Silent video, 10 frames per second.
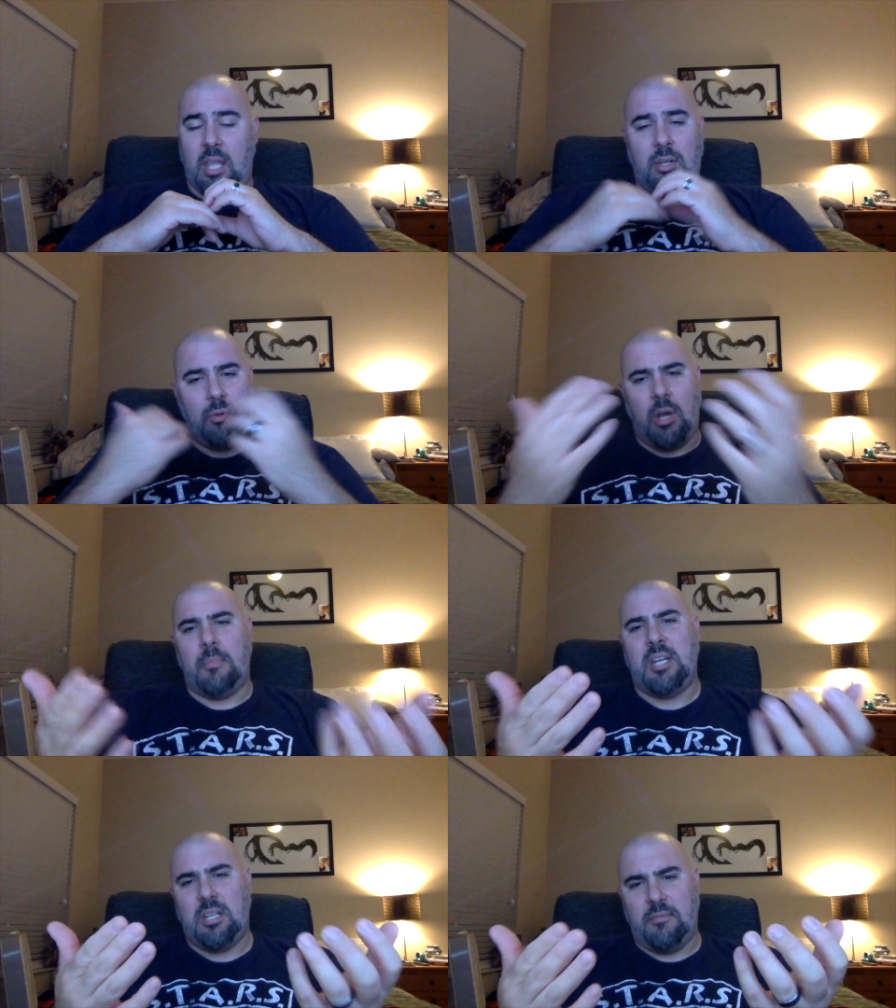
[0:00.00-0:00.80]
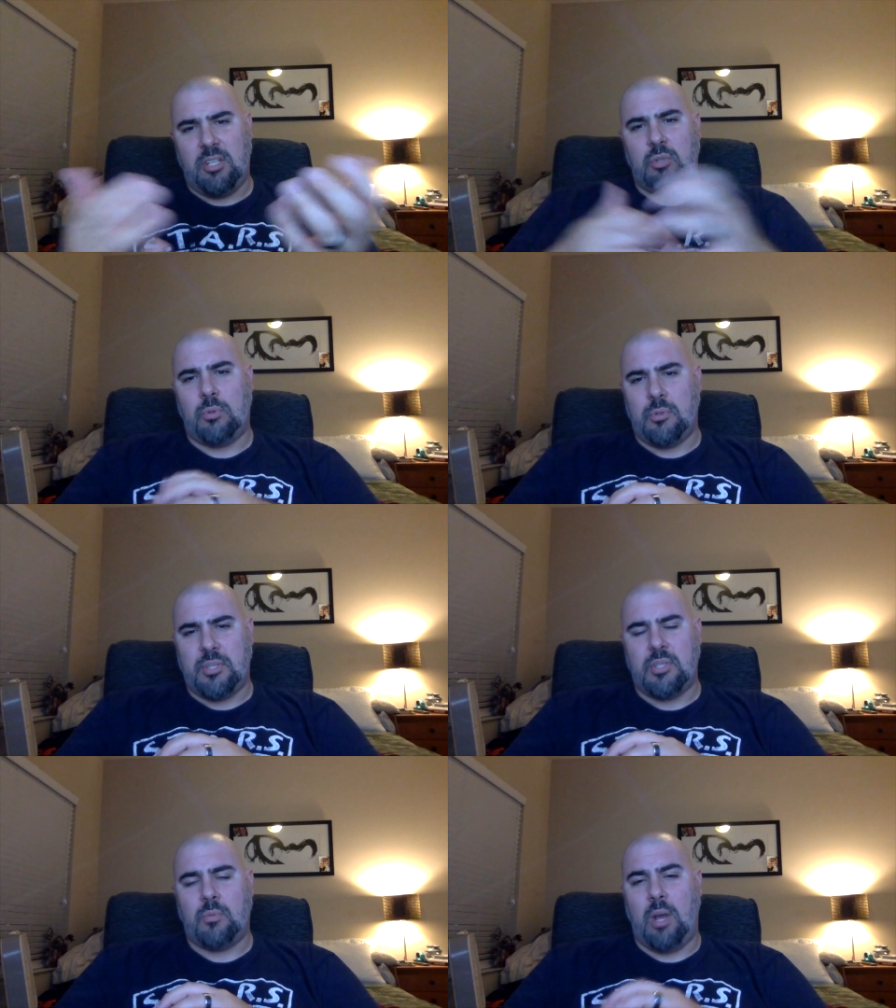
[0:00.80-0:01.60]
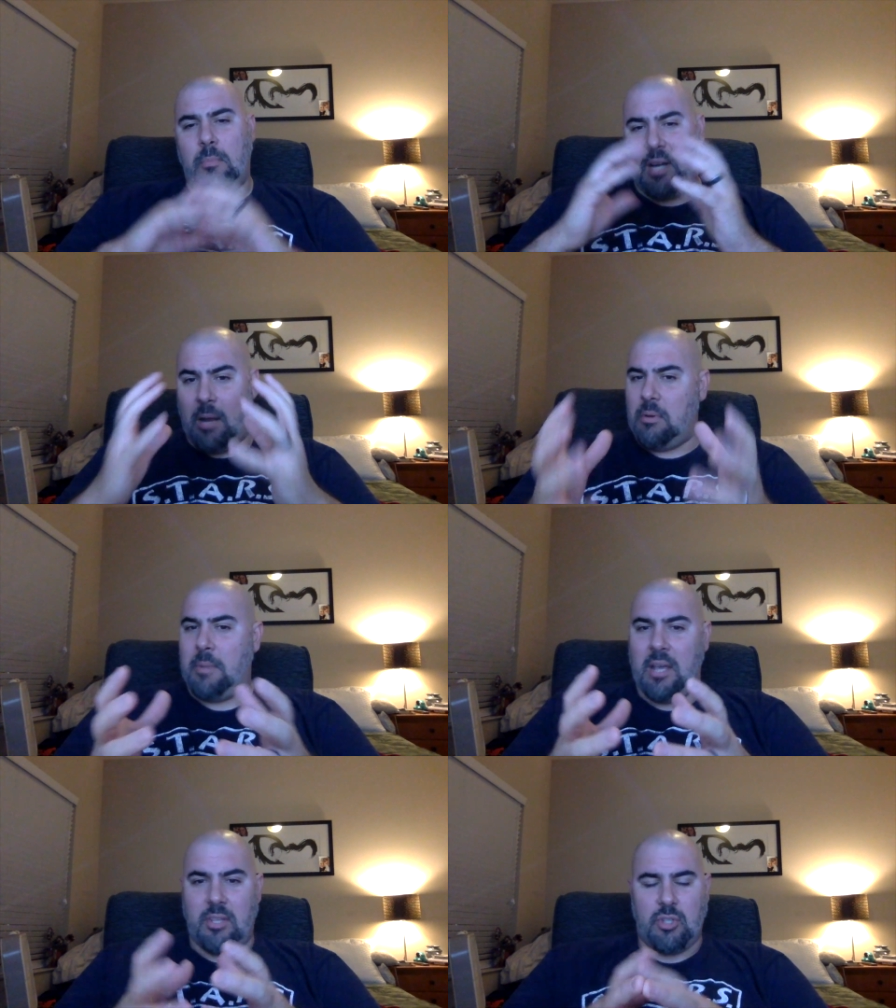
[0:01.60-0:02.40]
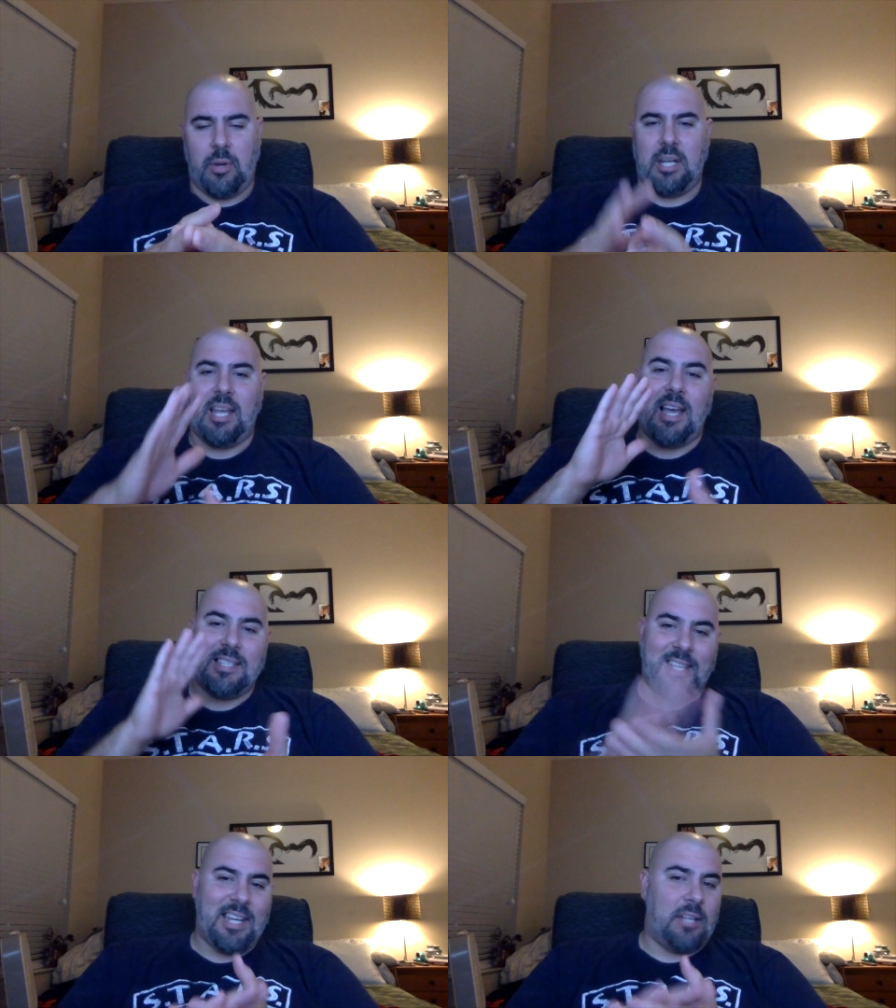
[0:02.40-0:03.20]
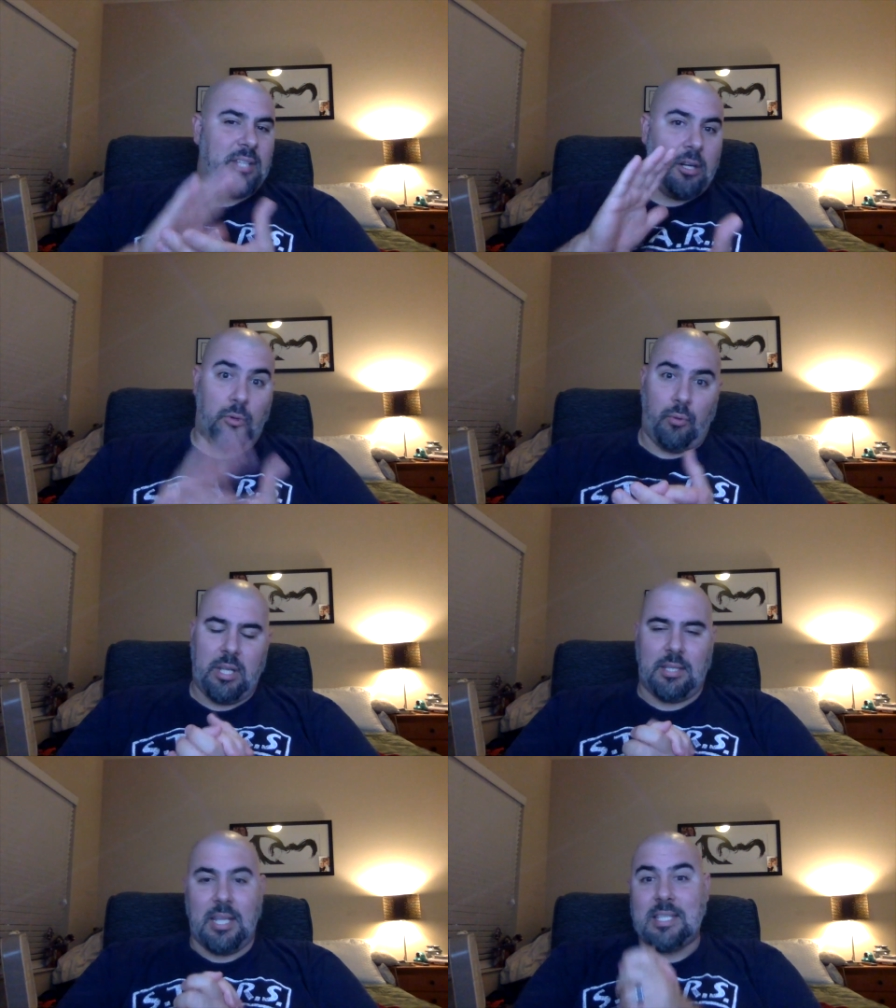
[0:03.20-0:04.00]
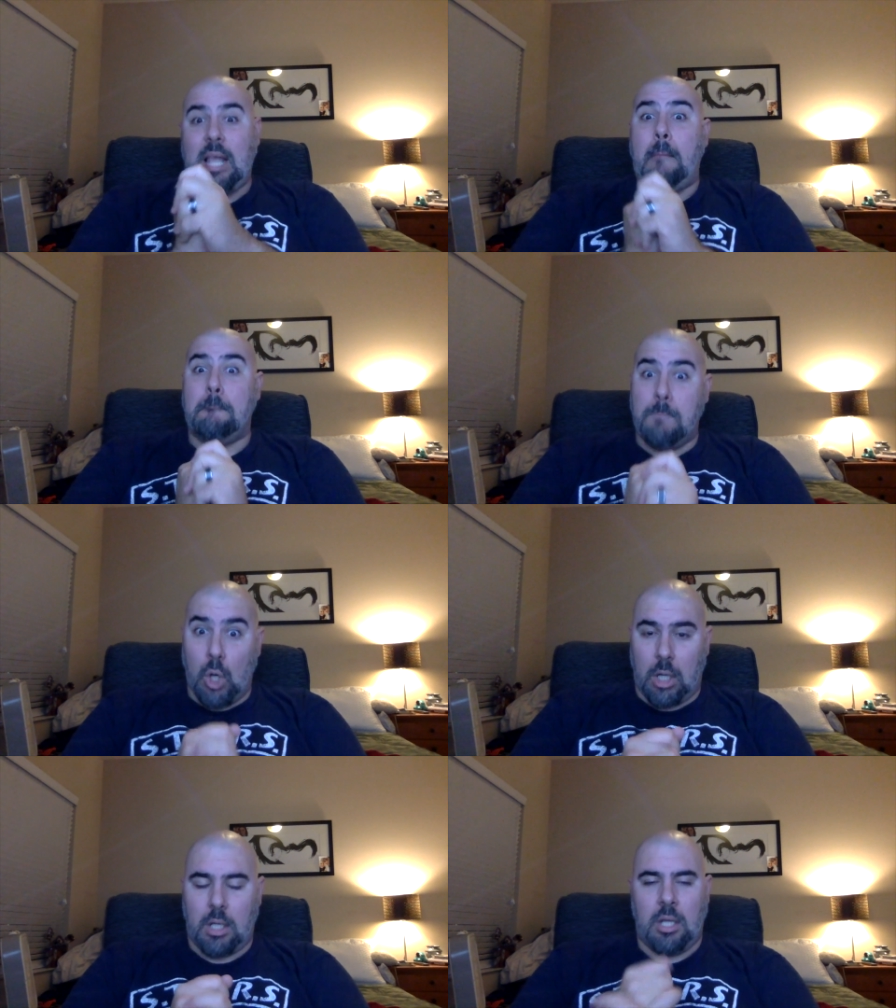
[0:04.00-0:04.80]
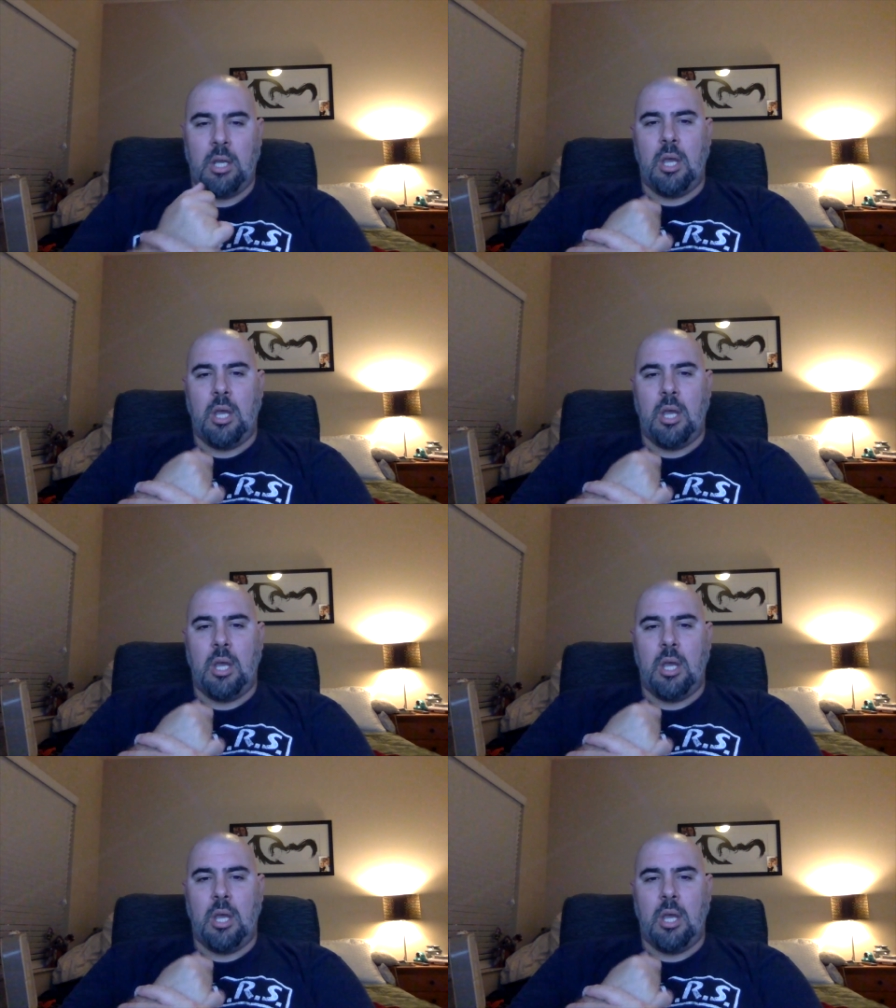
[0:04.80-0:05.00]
They do come in individuals as well, but I would buy the trade, guys. Get out there and read this book.